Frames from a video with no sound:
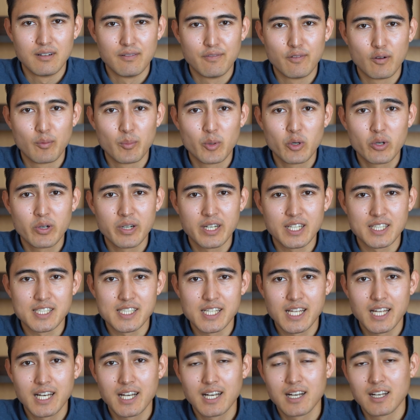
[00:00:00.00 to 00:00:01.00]
For more on
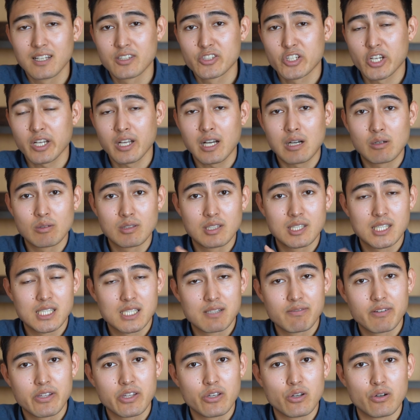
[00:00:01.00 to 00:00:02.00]
Excel, check out this
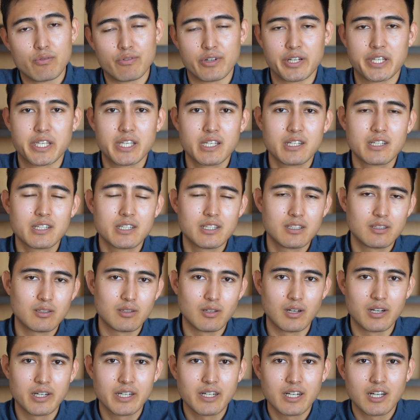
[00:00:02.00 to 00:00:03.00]
video over here
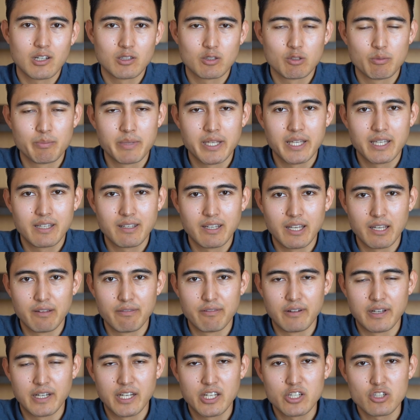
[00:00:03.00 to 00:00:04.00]
to learn how to make a
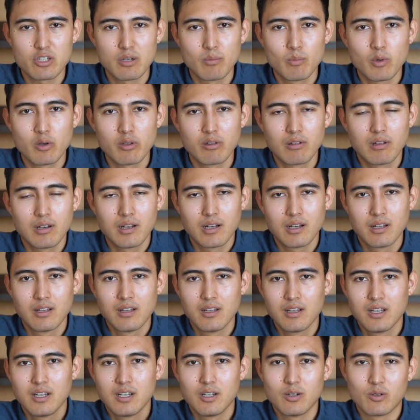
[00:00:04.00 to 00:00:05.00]
financial model,
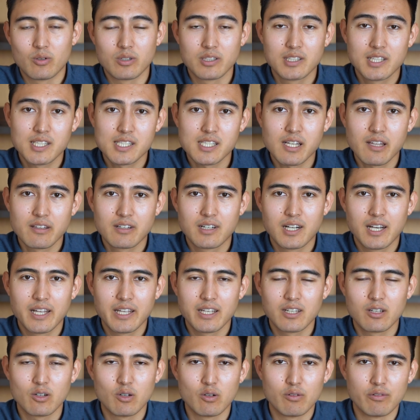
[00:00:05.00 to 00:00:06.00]
or this other
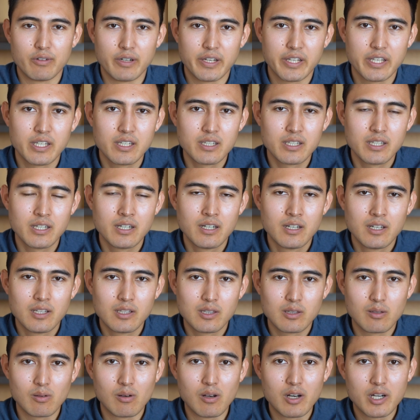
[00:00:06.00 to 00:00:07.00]
link over here
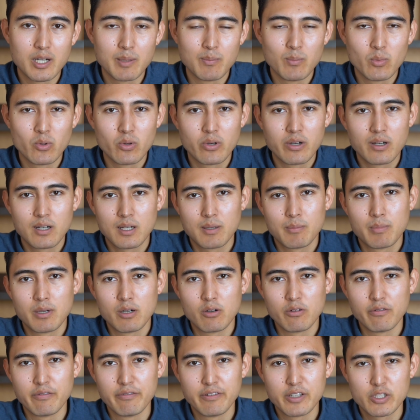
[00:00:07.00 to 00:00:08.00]
to learn more
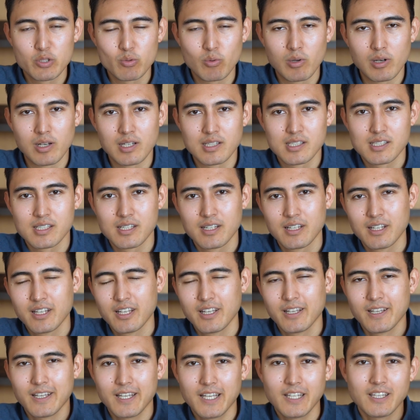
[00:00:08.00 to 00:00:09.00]
about visuals.
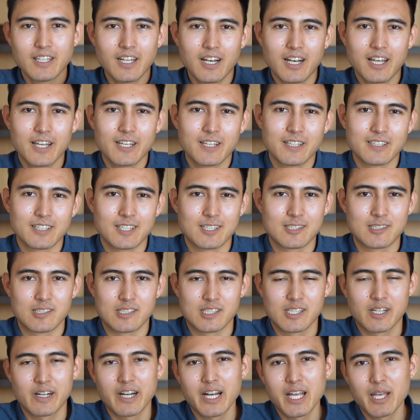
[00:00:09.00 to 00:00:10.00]
Hit that like and that
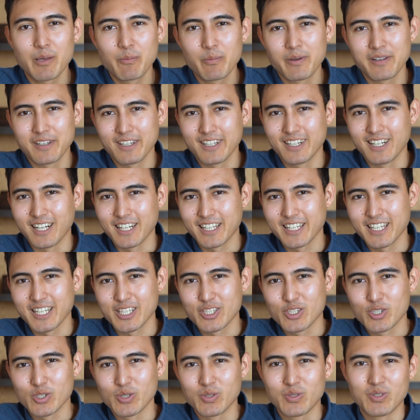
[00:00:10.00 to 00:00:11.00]
subscribe, and I'll
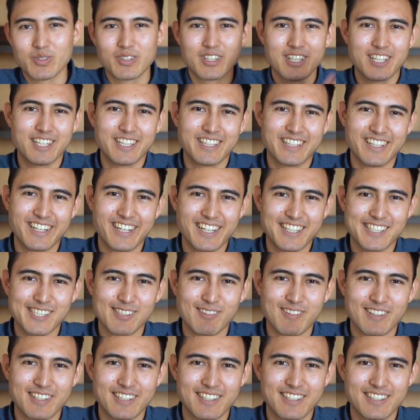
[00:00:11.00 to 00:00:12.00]
catch you in the next
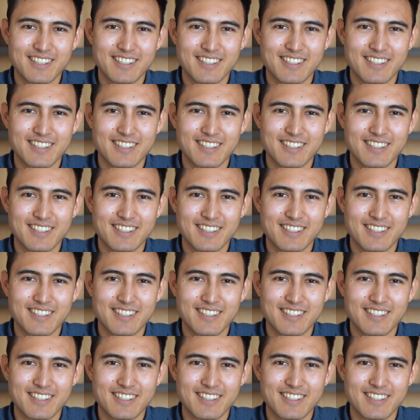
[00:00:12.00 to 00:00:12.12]
one.